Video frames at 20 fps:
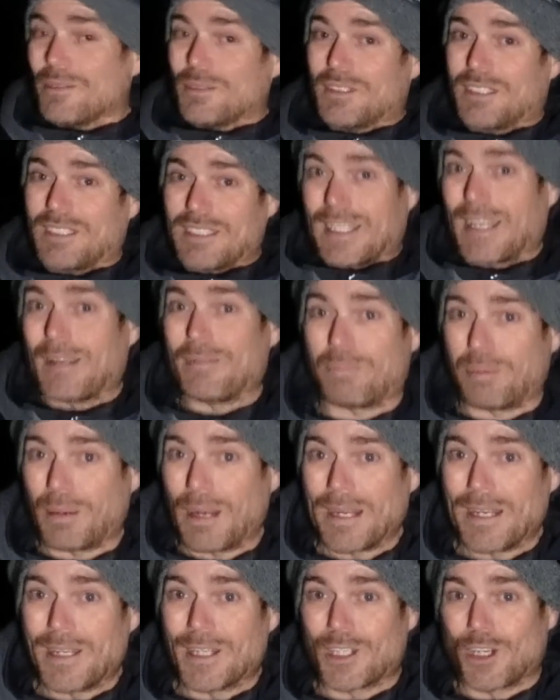Did get
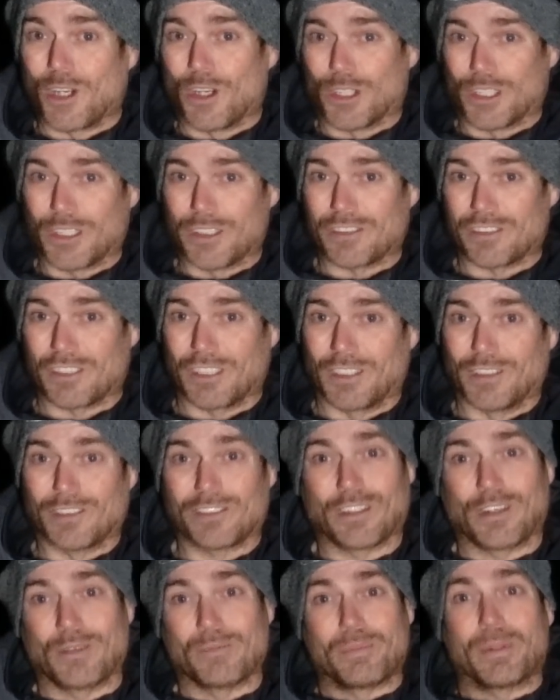plenty of congers though,
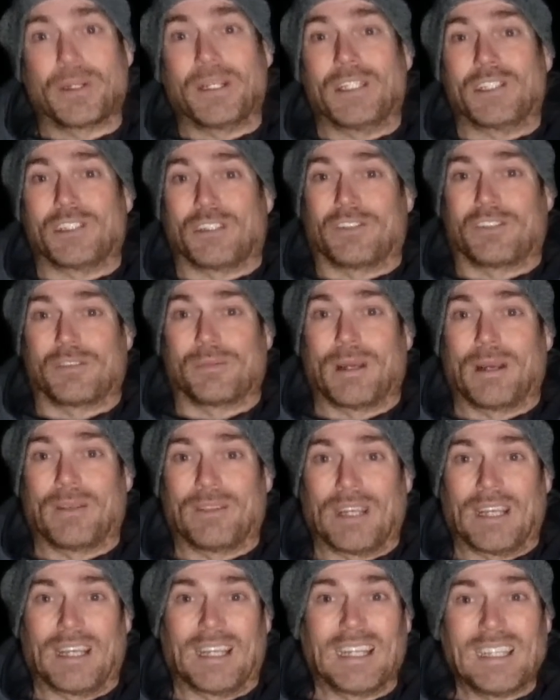so I'm pretty chuffed about
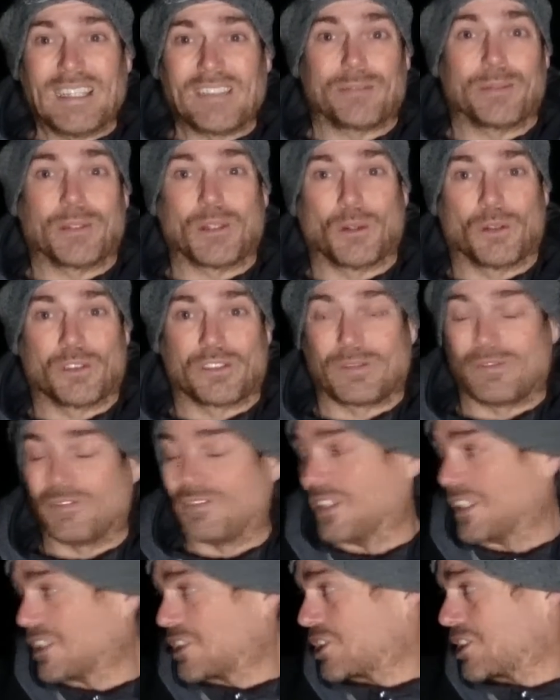that. At least we caught some
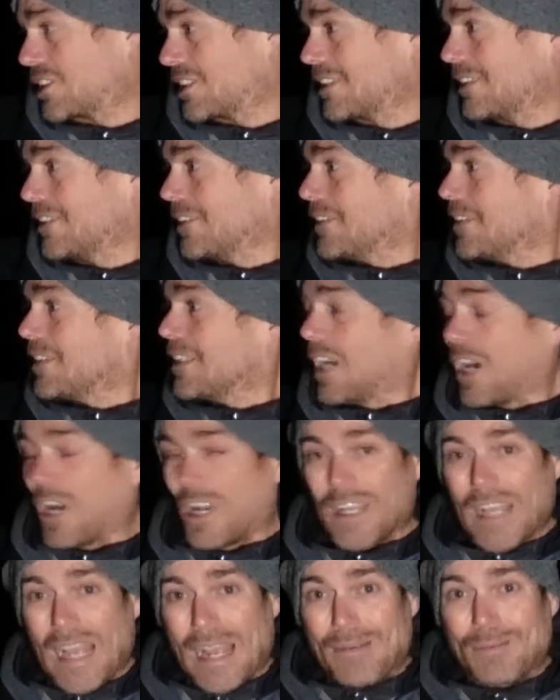fish. I
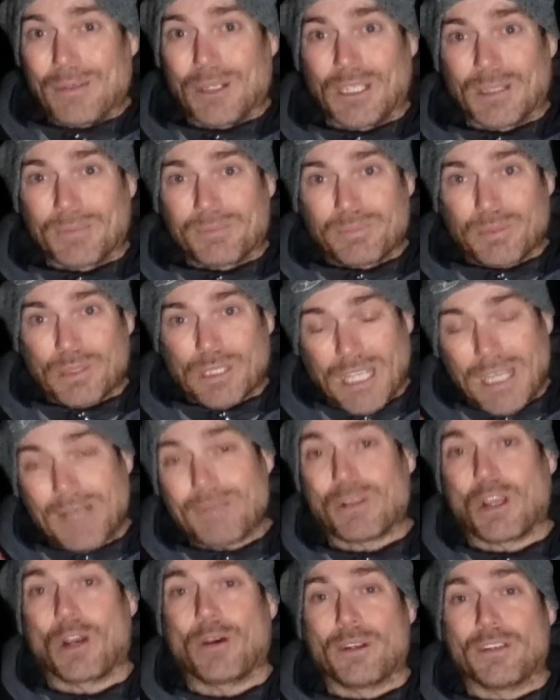am going to
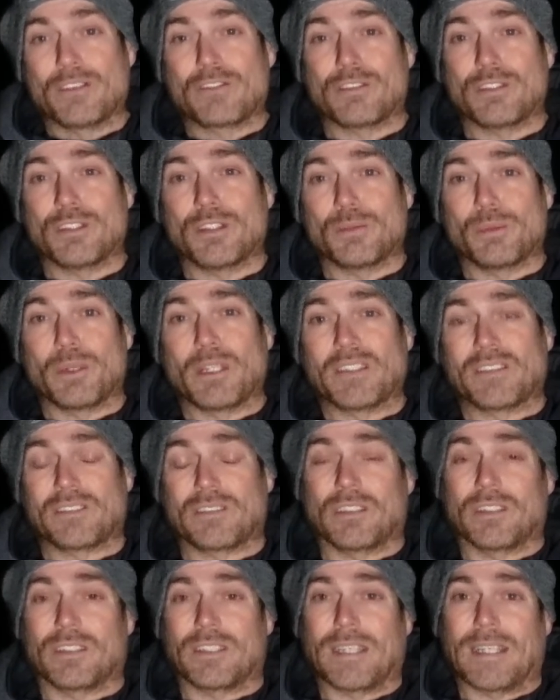keep going through the winter,
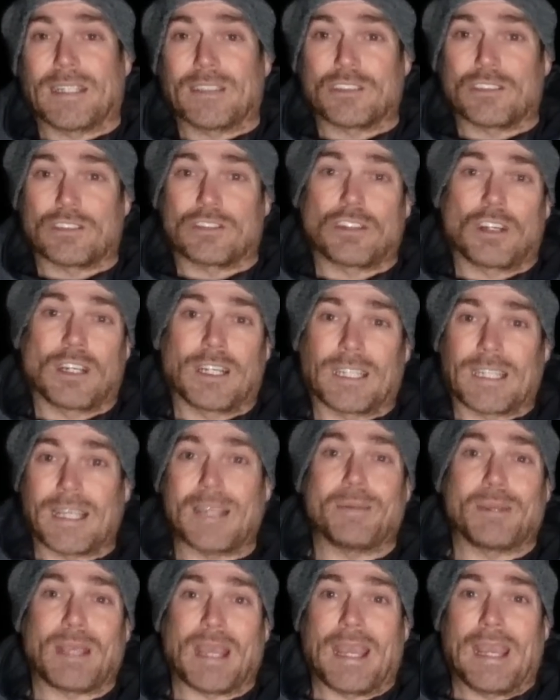I think, just trying to
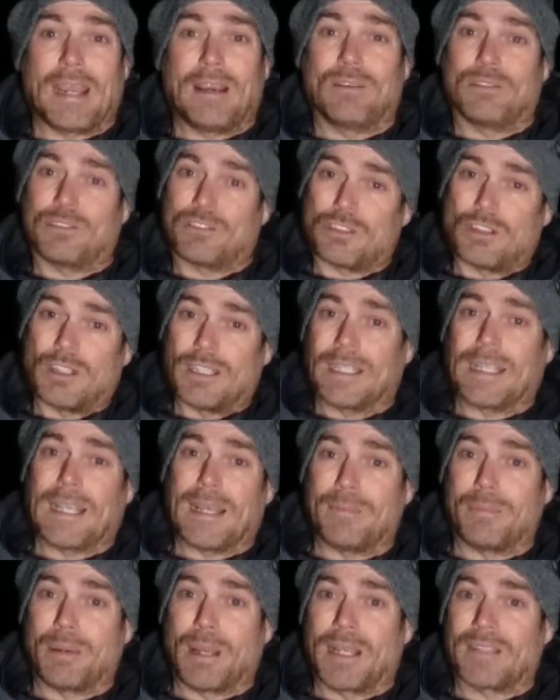get out, trying to
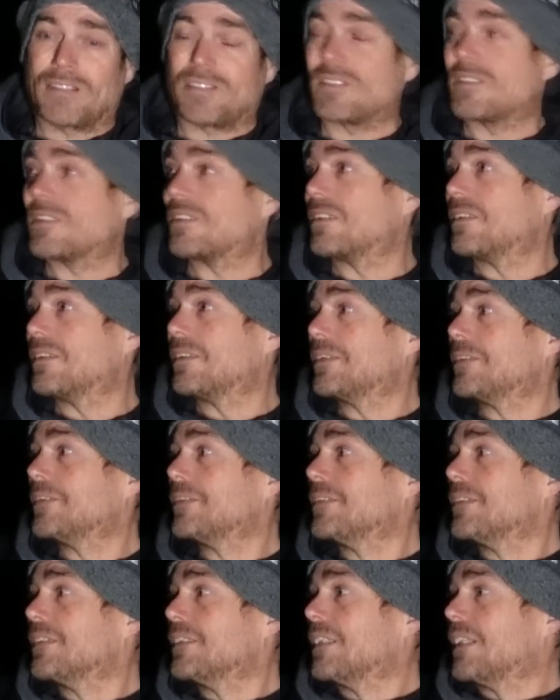get a bass,
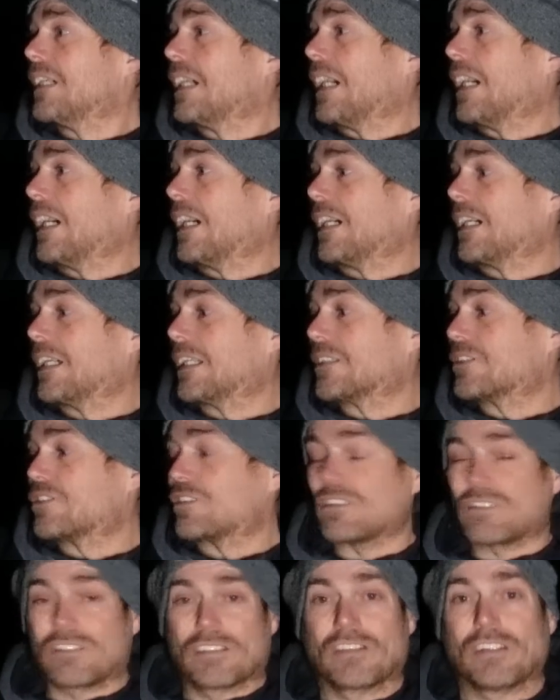
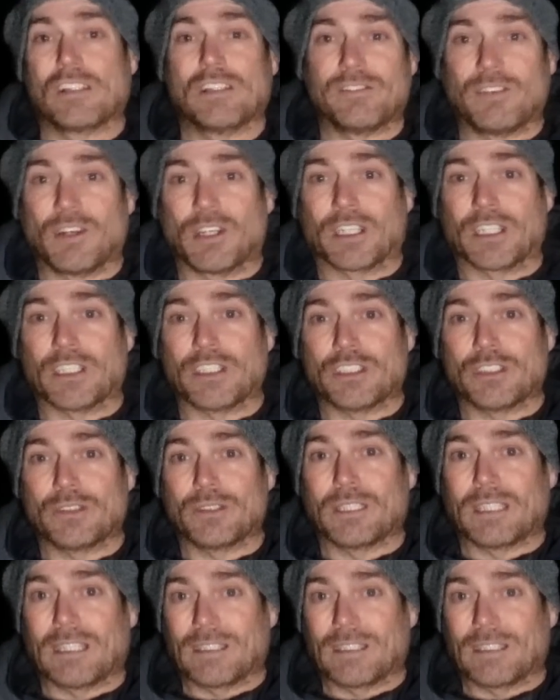just to see if I can do it.